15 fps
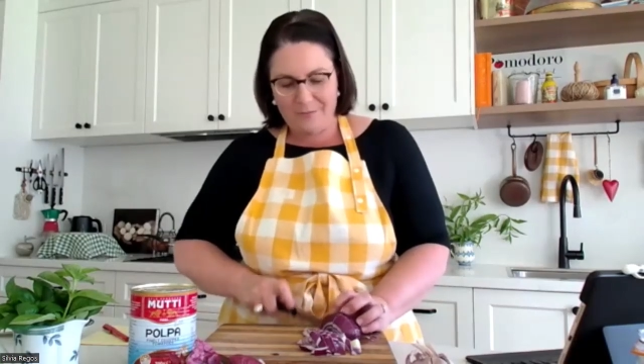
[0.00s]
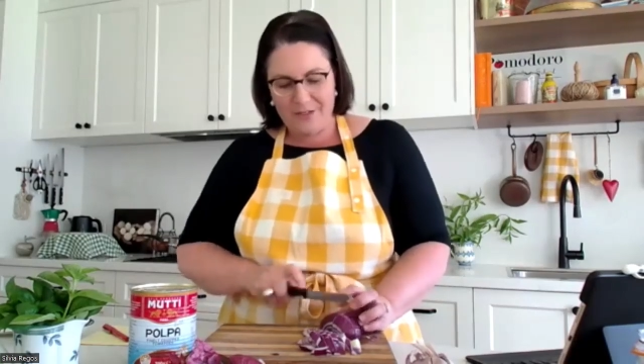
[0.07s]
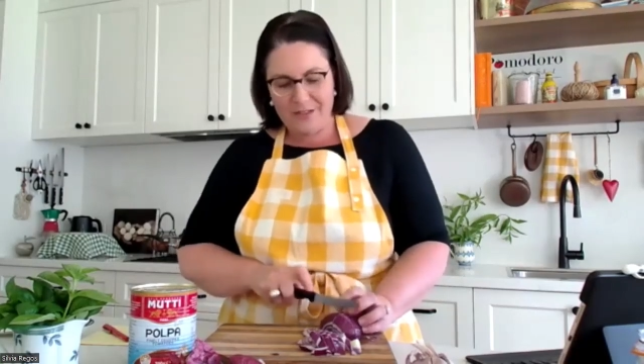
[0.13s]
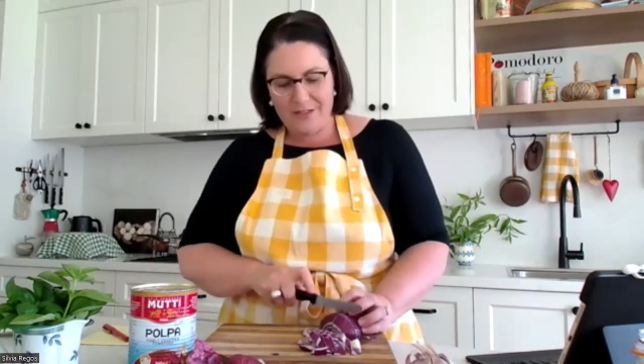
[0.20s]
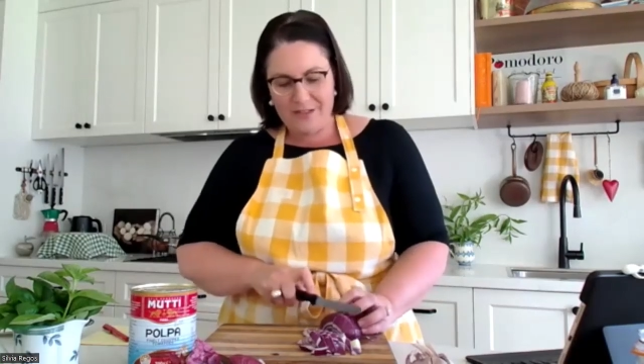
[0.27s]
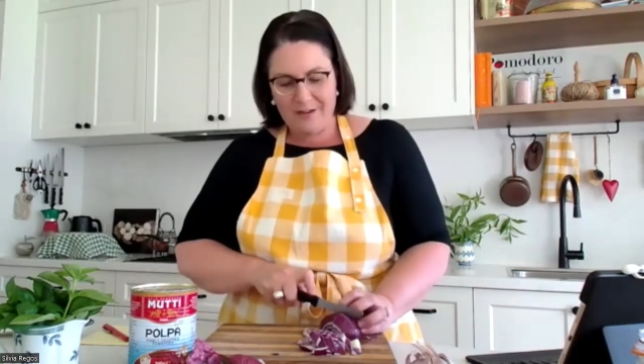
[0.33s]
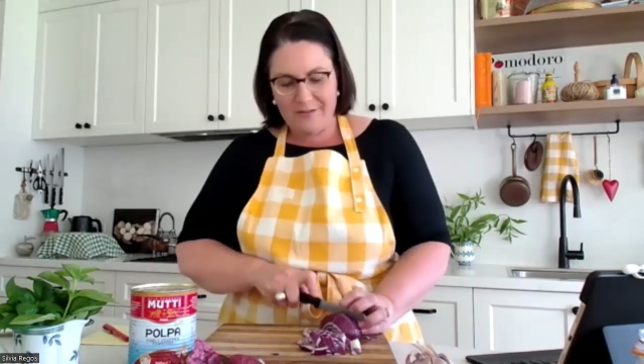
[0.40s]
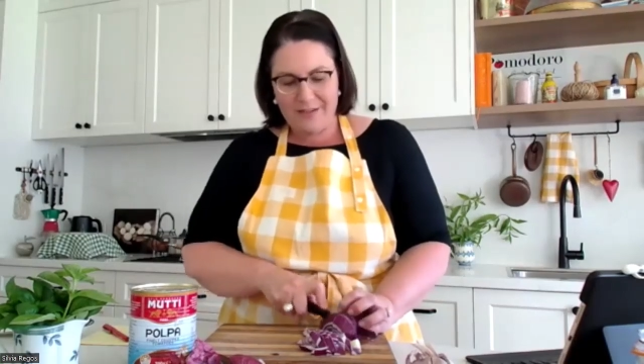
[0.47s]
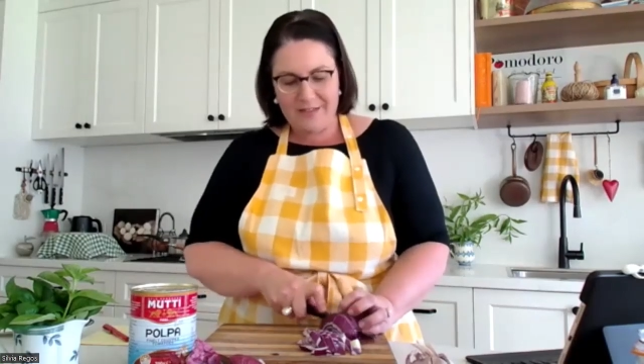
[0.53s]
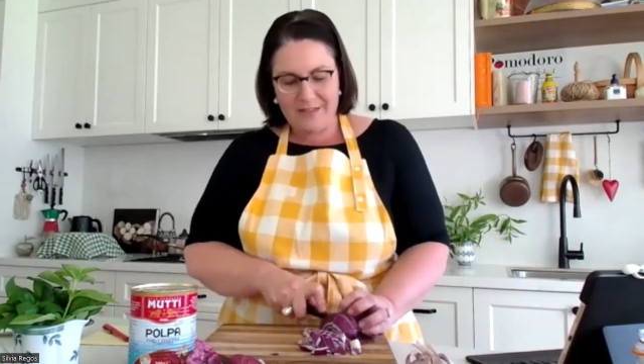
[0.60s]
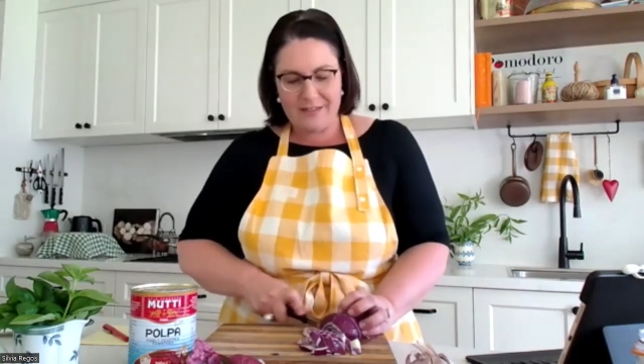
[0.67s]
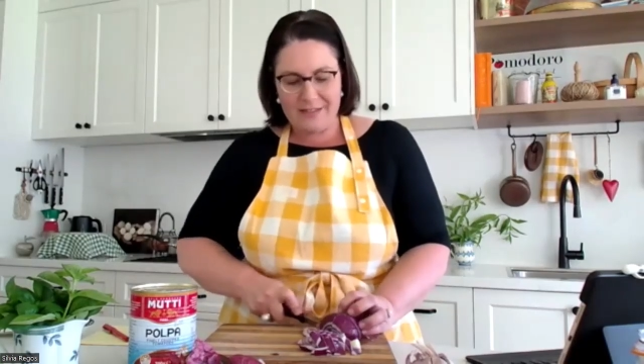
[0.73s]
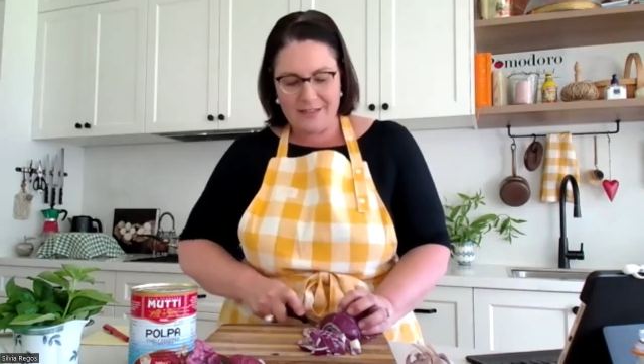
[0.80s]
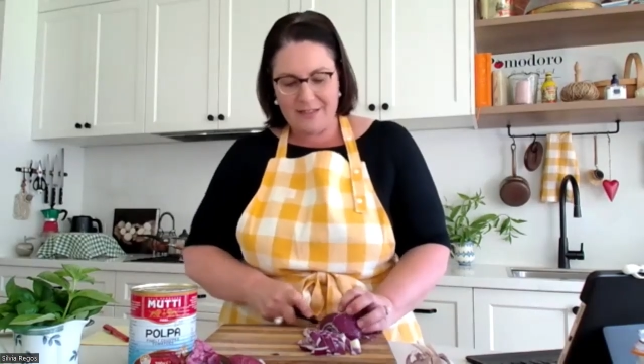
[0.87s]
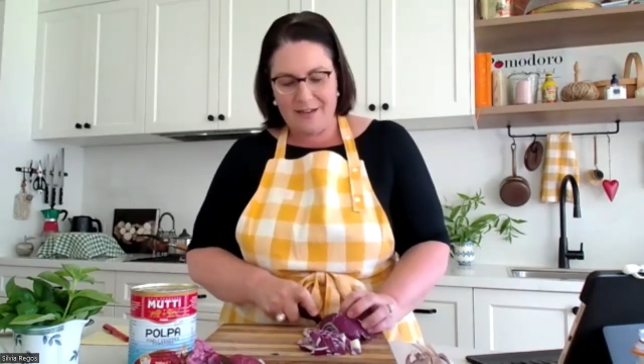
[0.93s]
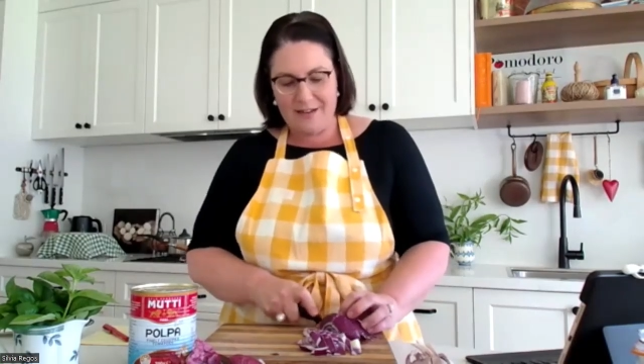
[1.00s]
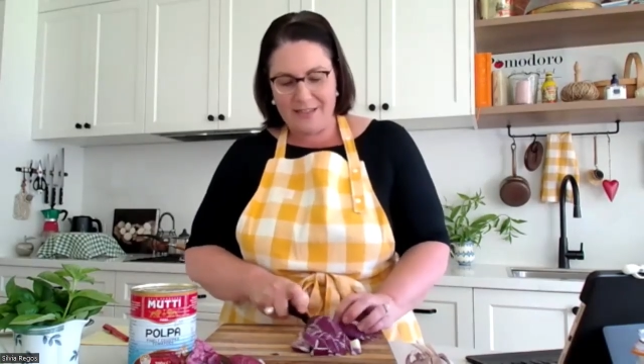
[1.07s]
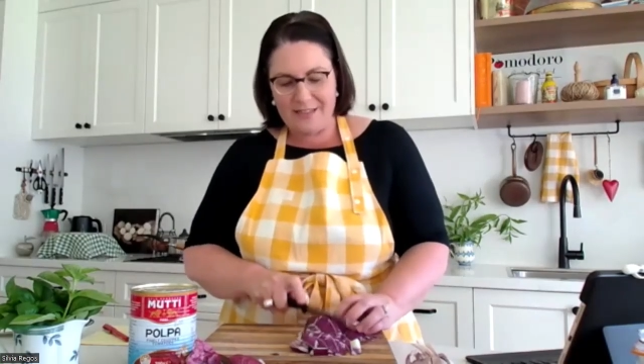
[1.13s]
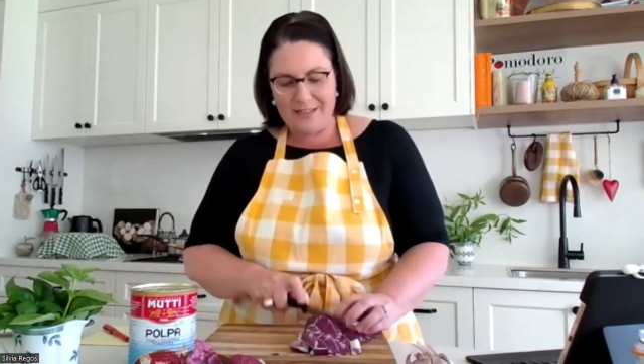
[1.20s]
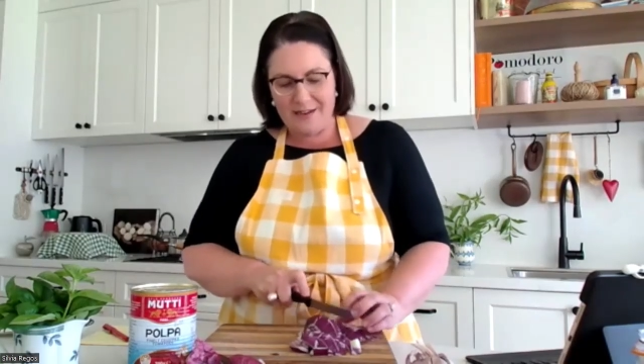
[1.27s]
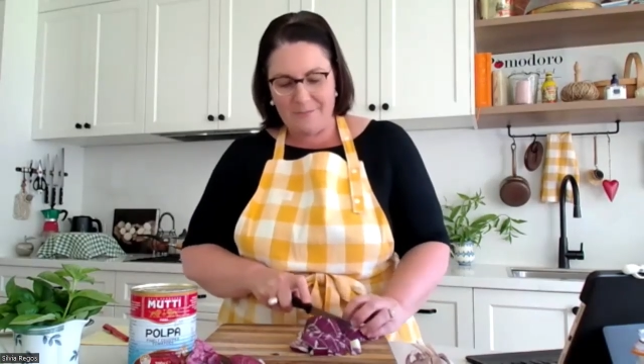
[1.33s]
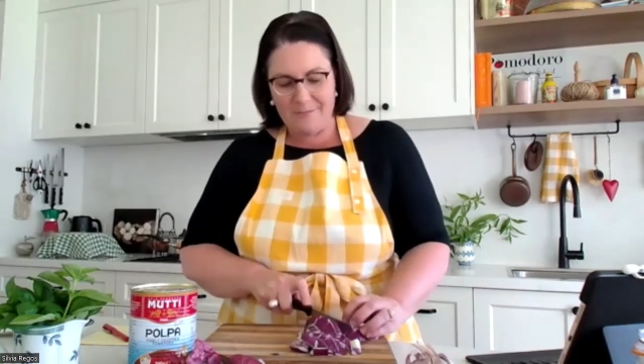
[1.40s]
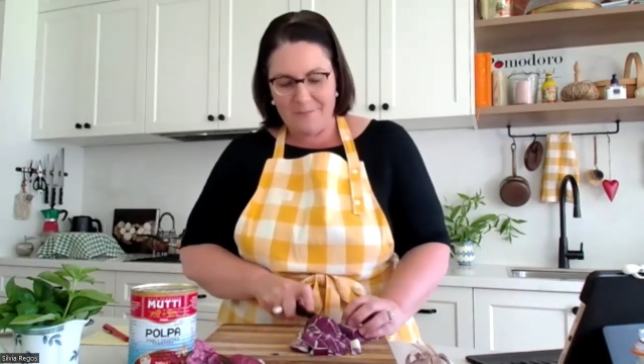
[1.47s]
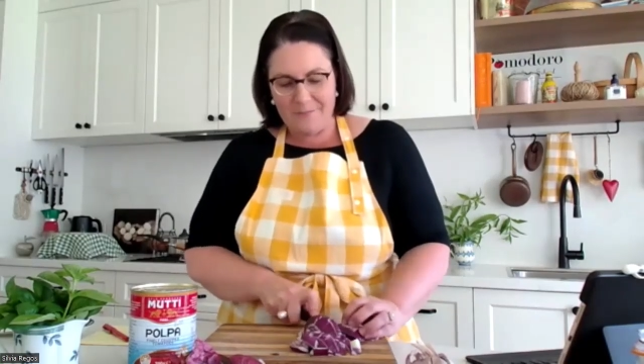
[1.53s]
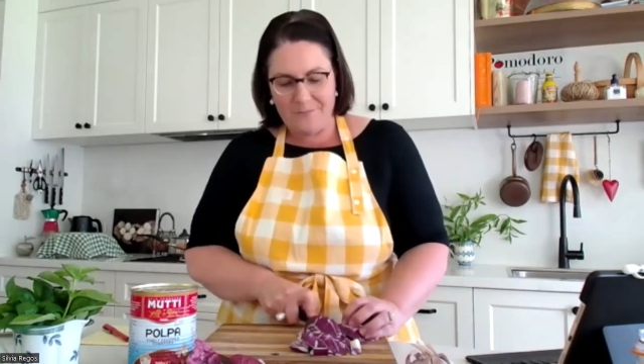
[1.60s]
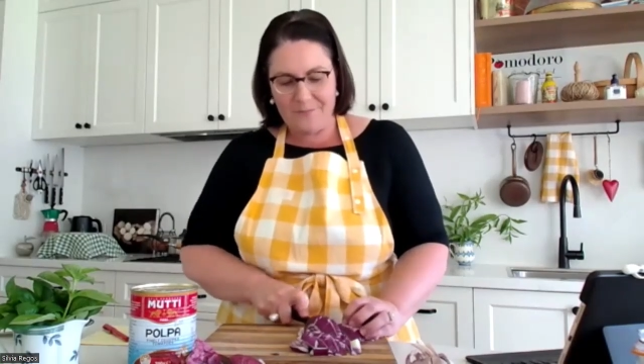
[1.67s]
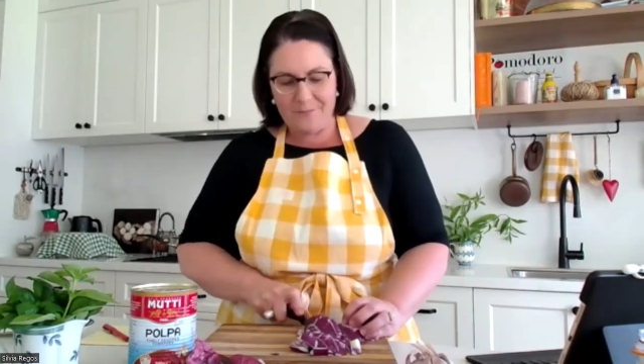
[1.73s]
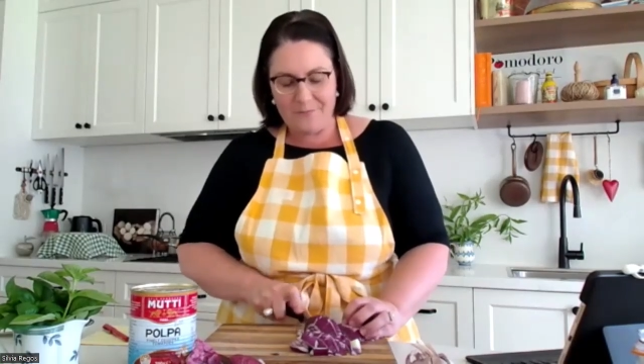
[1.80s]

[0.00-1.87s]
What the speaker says: I'm just going to slice up